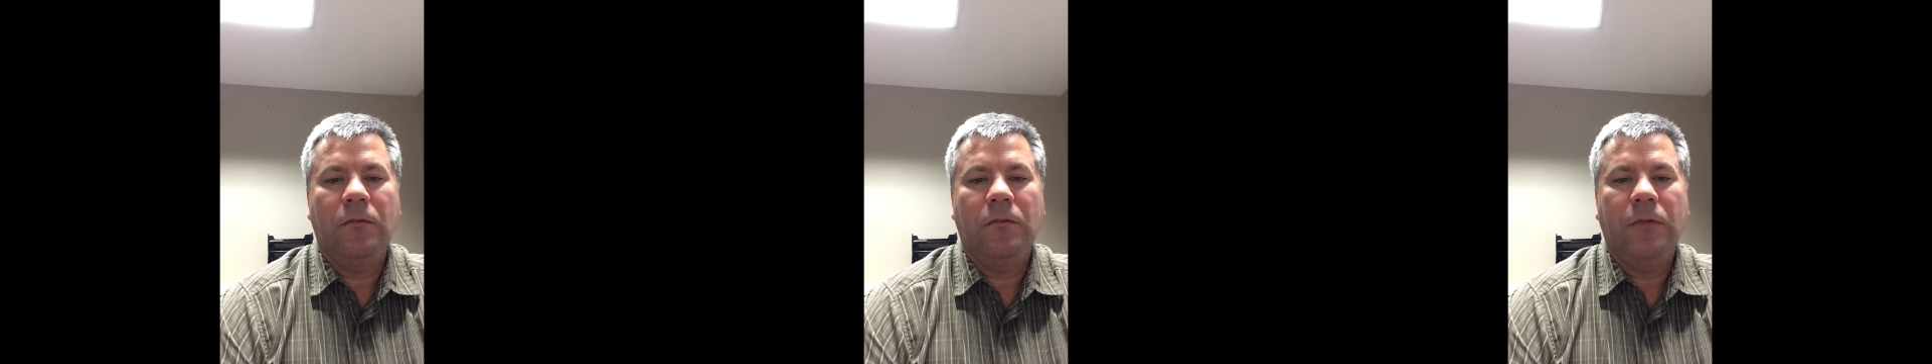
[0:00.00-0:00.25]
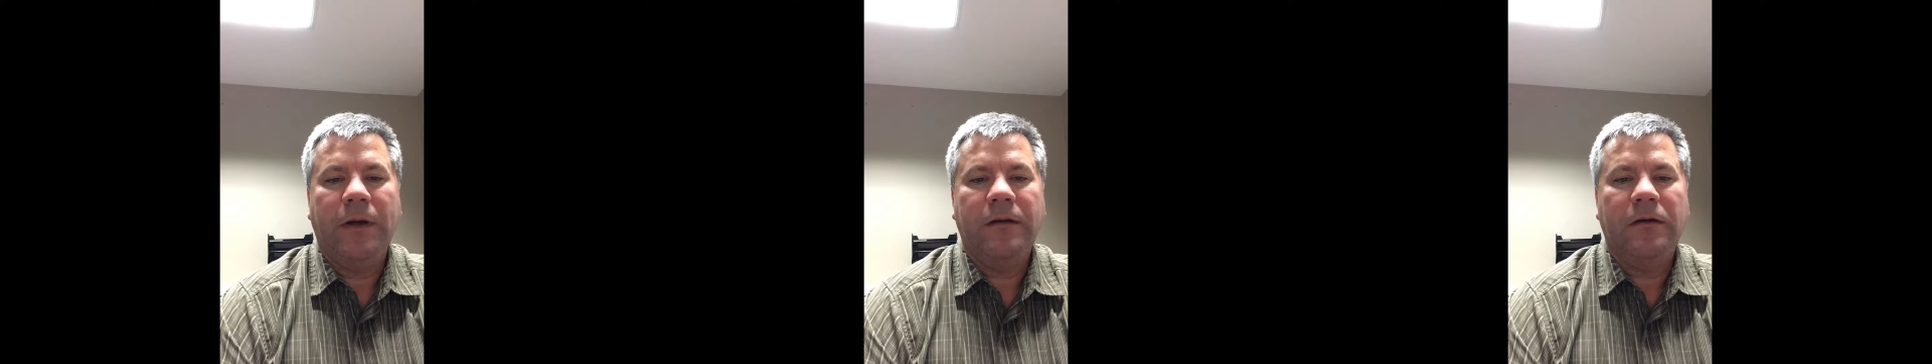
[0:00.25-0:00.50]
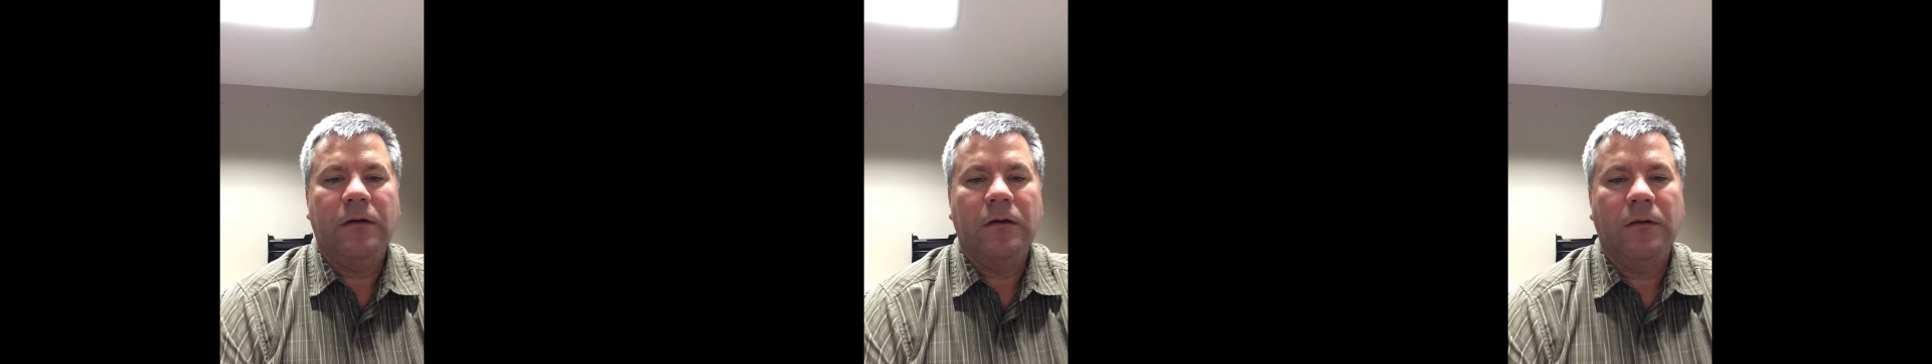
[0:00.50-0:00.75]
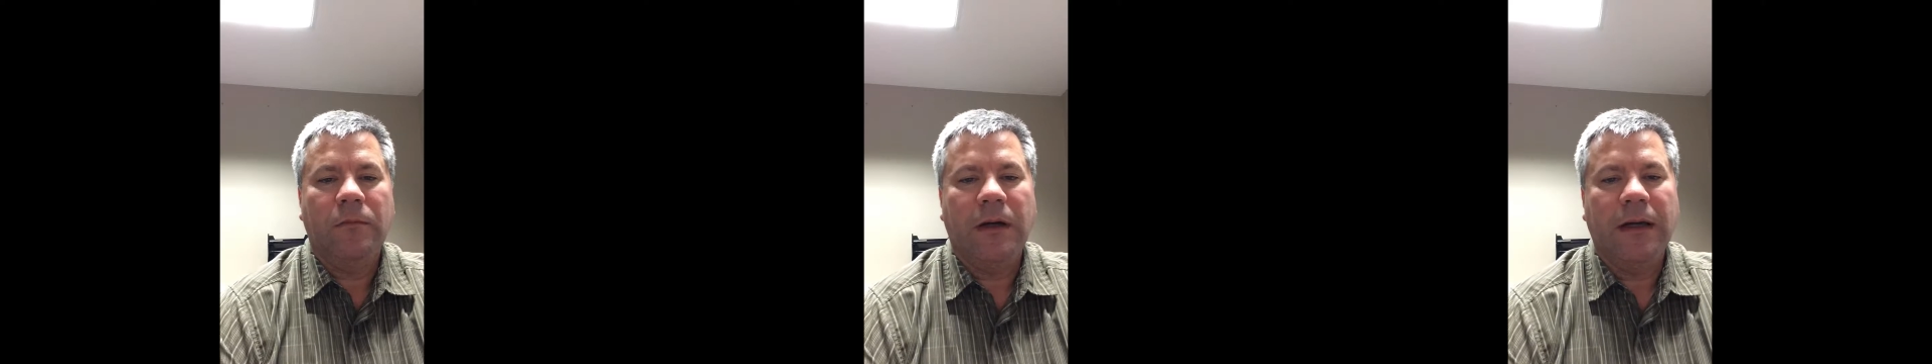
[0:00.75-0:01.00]
whether
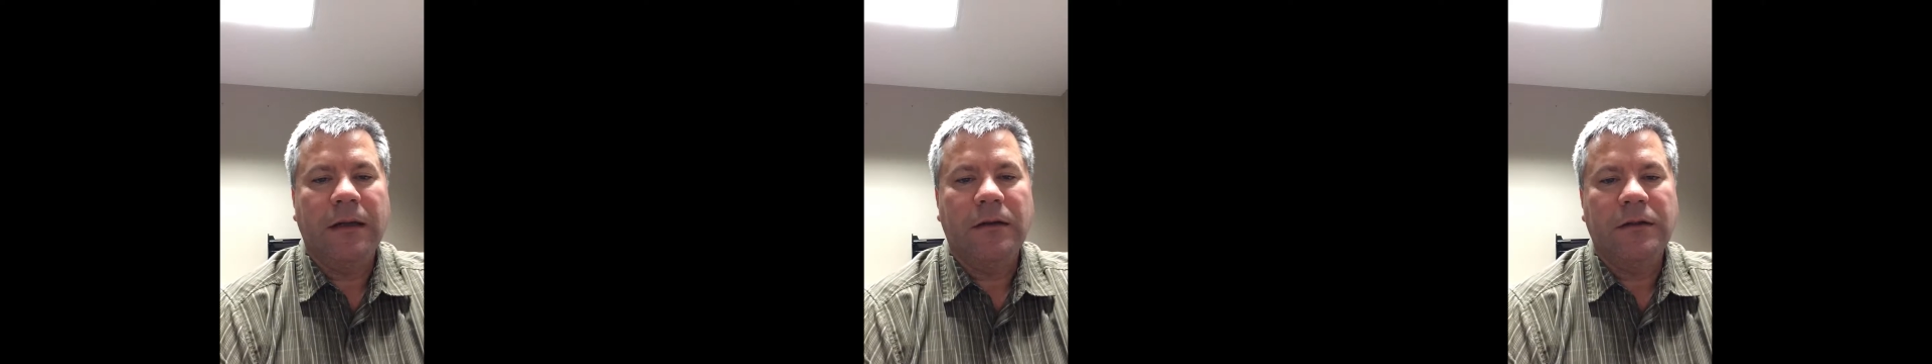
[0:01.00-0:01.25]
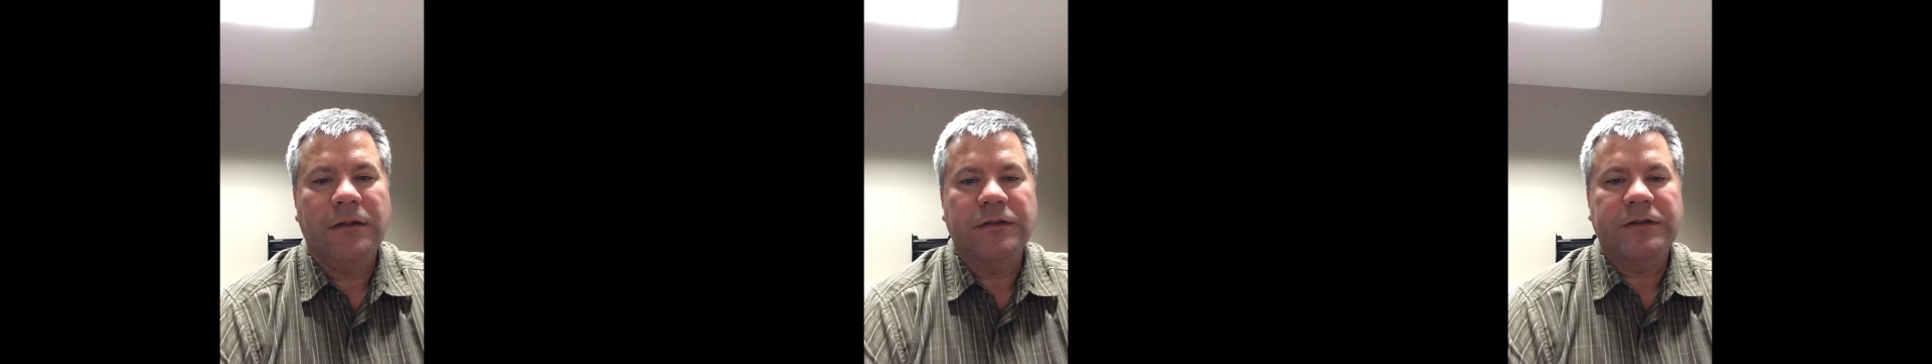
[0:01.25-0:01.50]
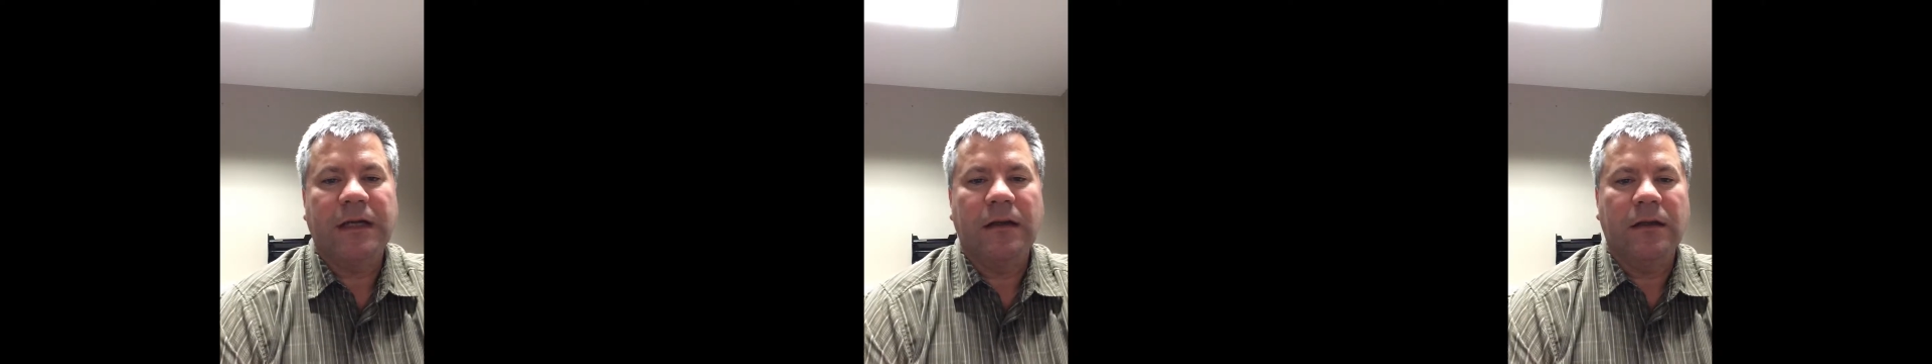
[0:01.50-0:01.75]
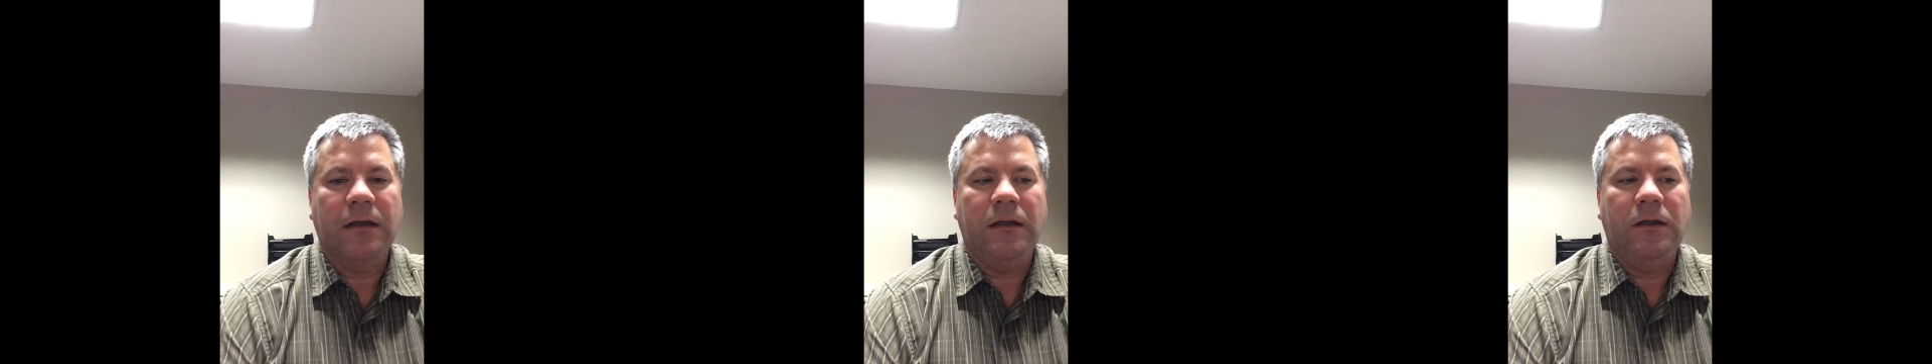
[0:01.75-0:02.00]
you're buying or you're
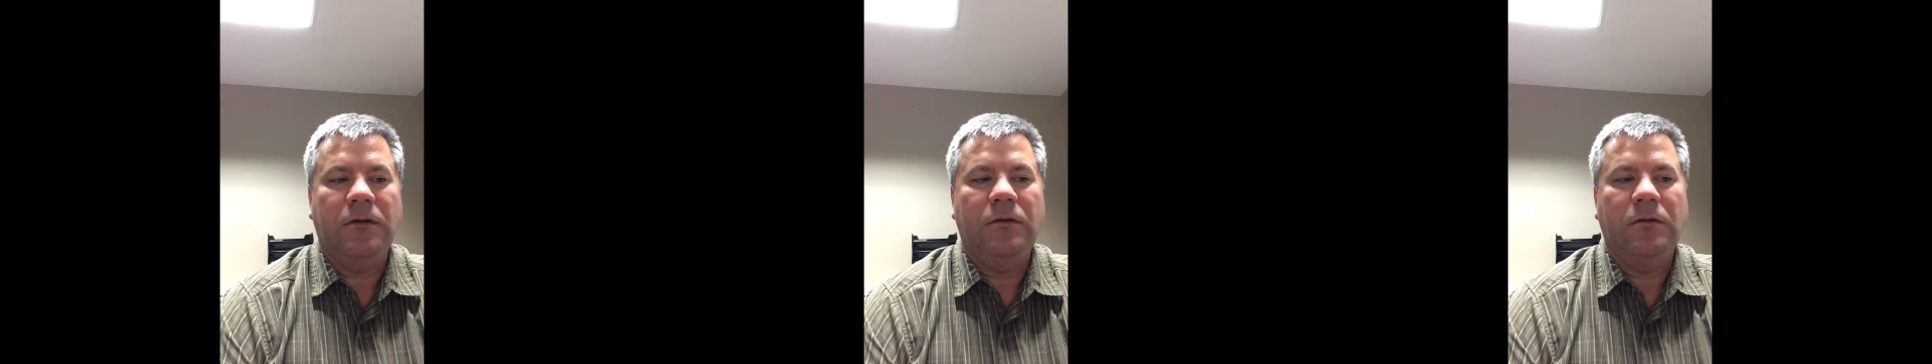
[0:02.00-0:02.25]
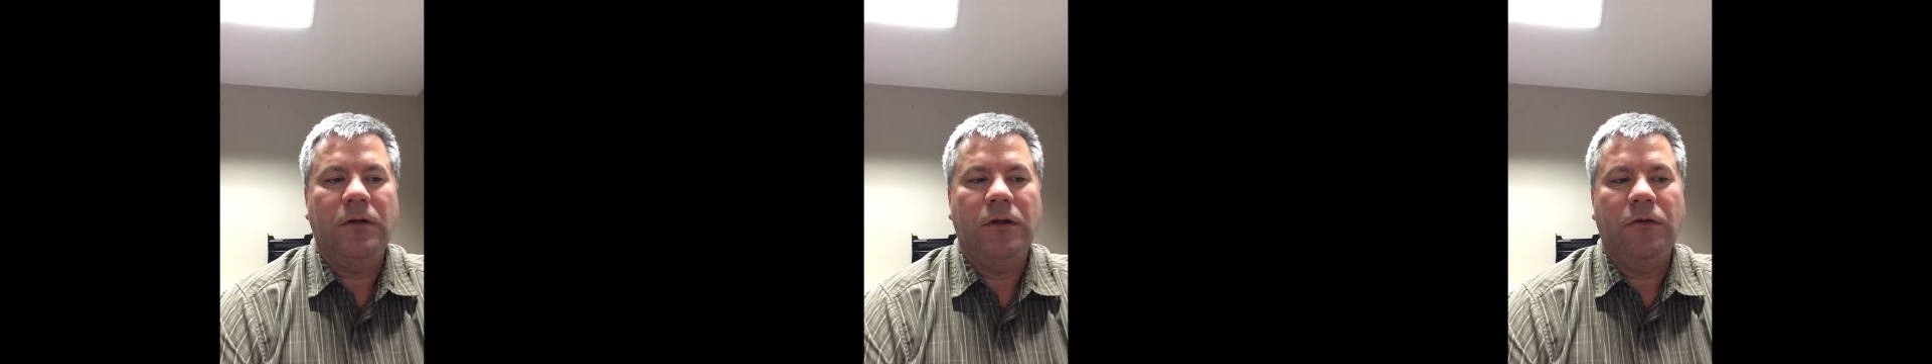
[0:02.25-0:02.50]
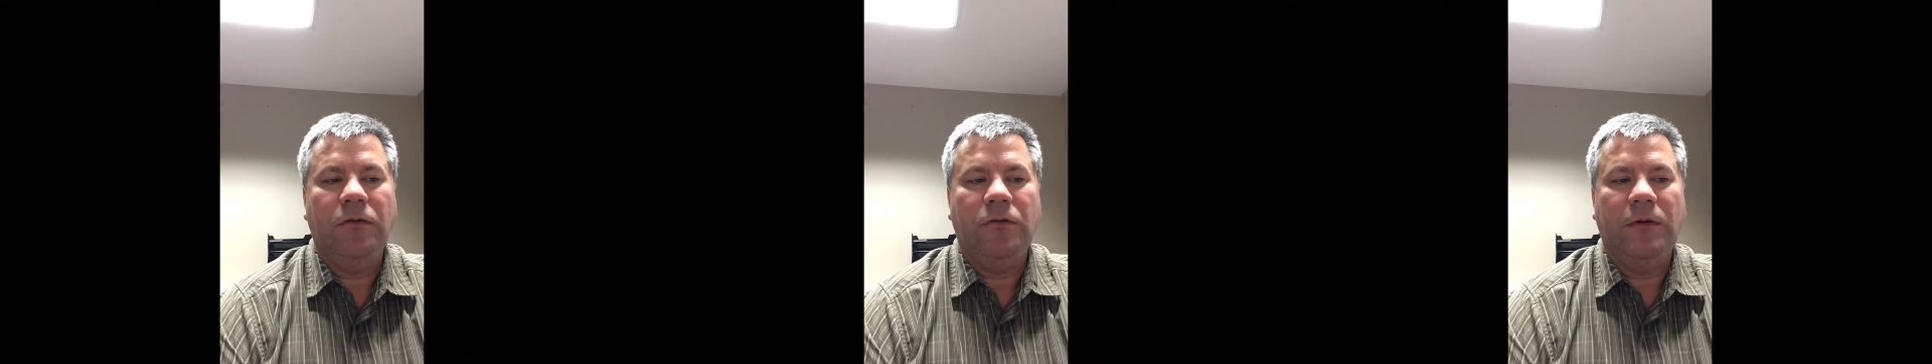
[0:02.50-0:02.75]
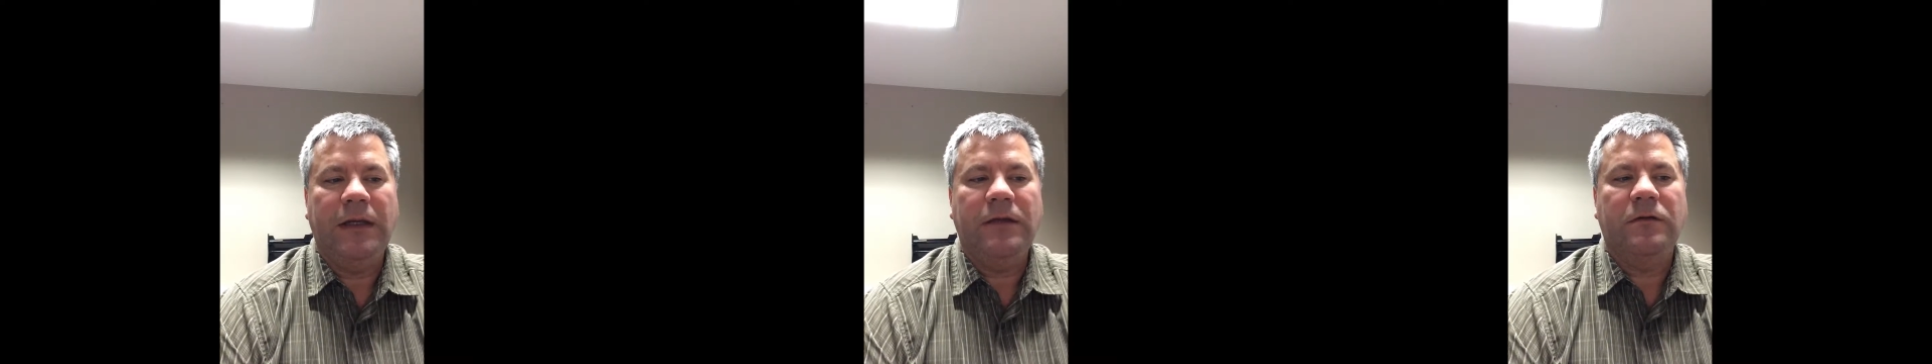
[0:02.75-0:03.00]
selling, you
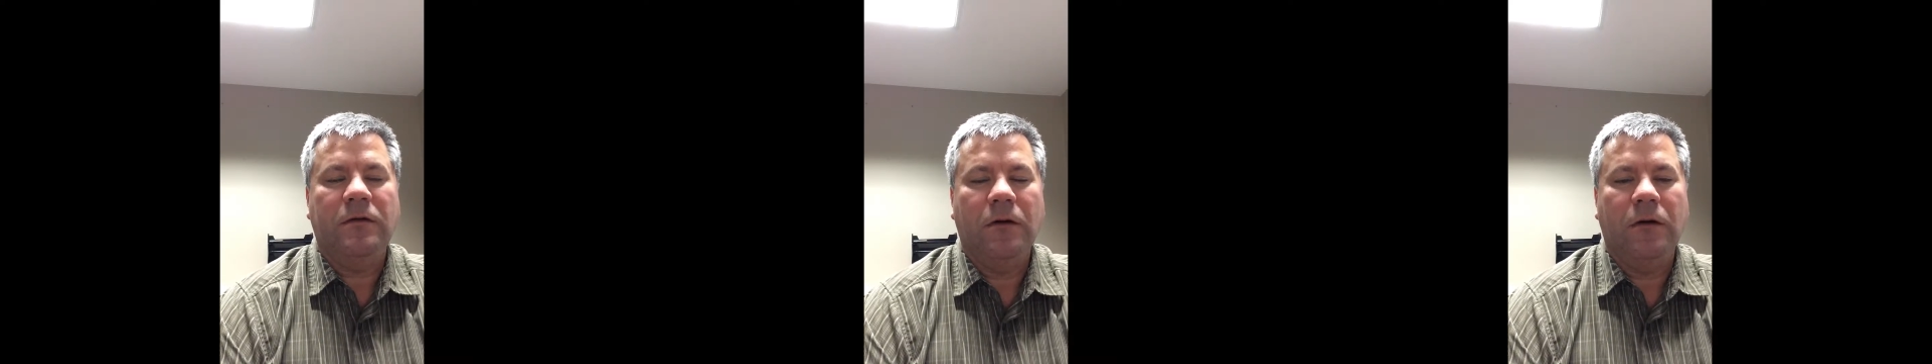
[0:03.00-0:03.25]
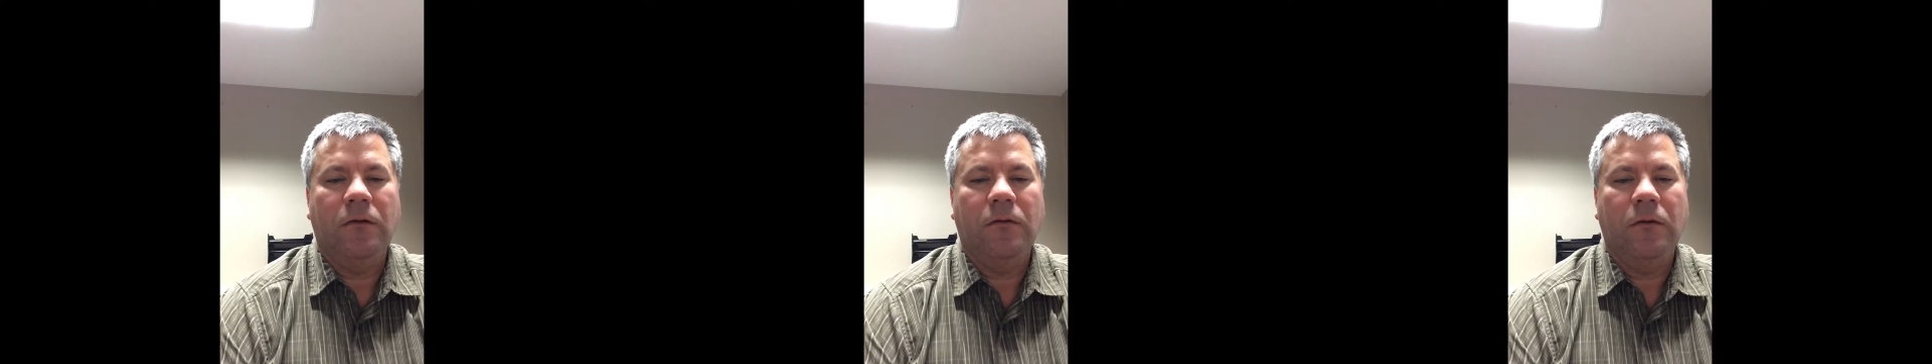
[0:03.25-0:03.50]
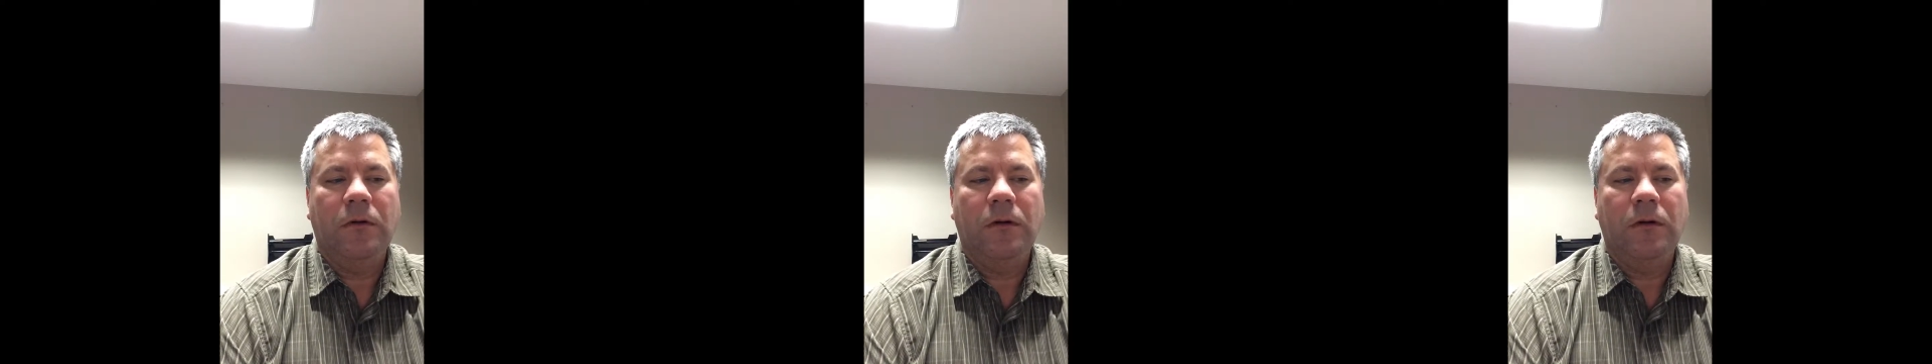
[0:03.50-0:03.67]
need to know